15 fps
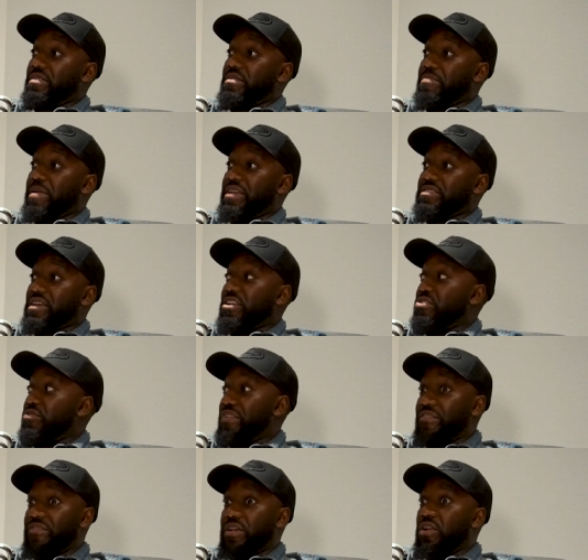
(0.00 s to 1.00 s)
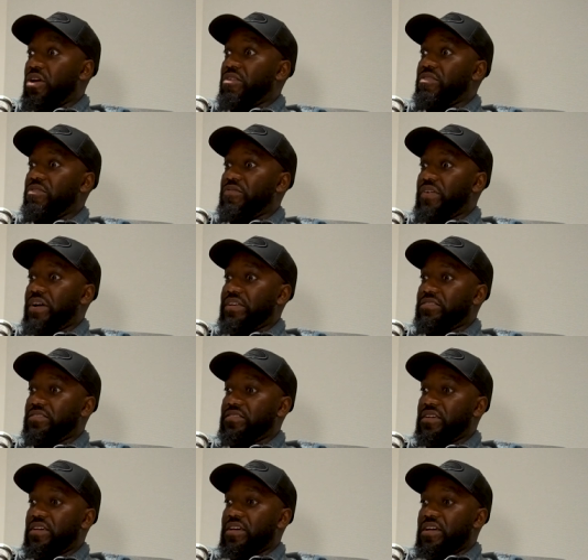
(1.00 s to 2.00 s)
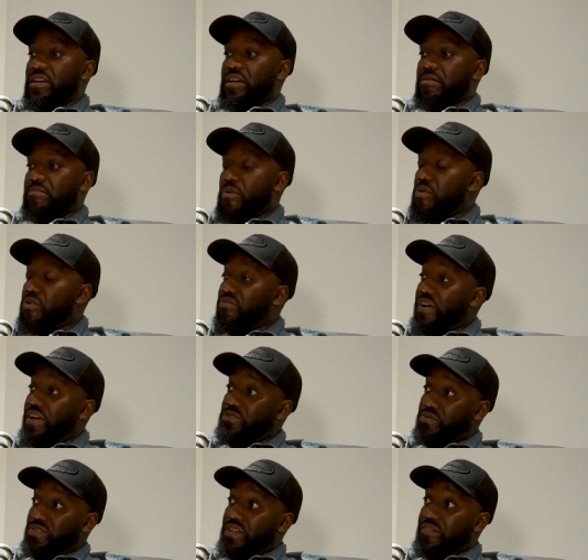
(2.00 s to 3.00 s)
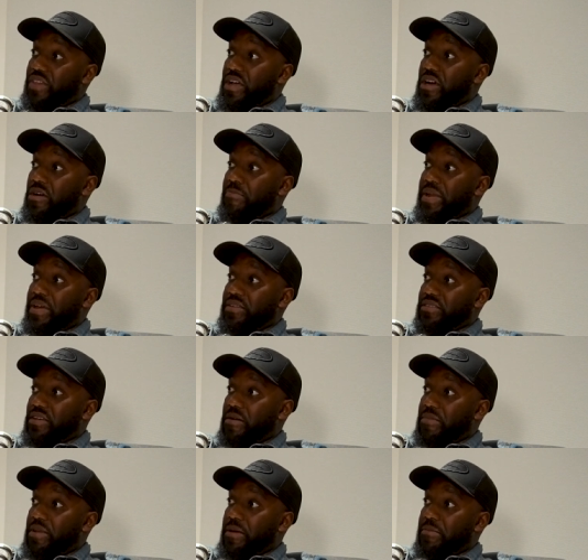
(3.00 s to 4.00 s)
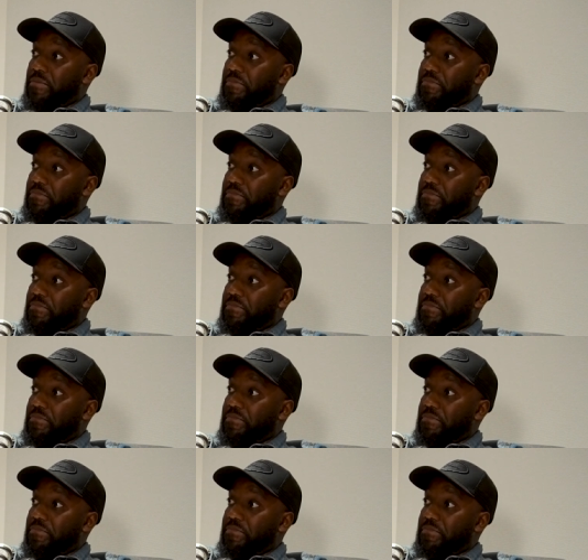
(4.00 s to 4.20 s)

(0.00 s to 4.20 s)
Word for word: the players. I know you've given a lot of advice. Yeah. But what advice would you give the younger players coming up?